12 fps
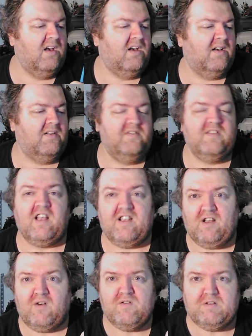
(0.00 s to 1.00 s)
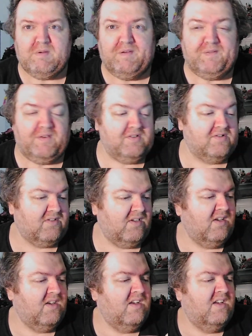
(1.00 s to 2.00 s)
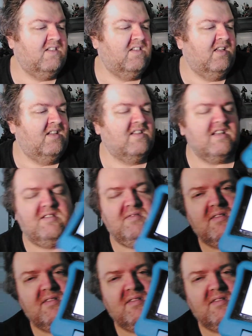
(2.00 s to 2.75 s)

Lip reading: That's always gonna be first. This